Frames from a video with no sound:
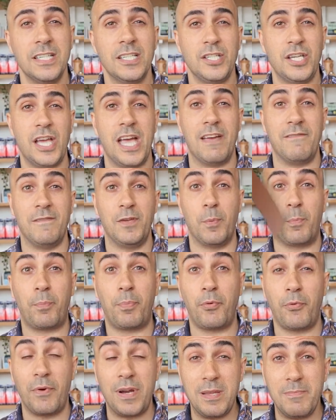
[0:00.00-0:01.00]
You have your
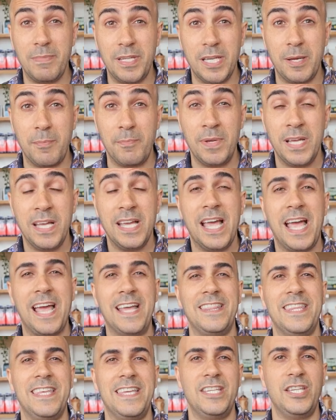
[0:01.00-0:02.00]
premium,
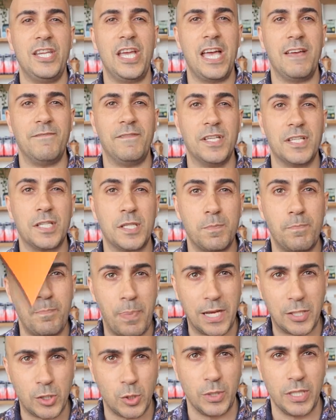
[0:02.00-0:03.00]
and then you have your
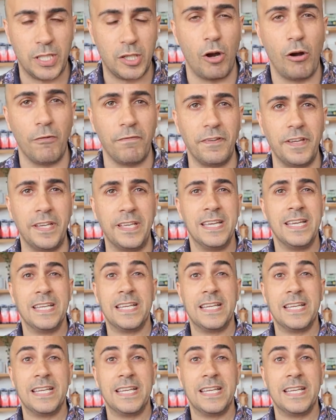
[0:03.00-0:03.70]
specialty coffee.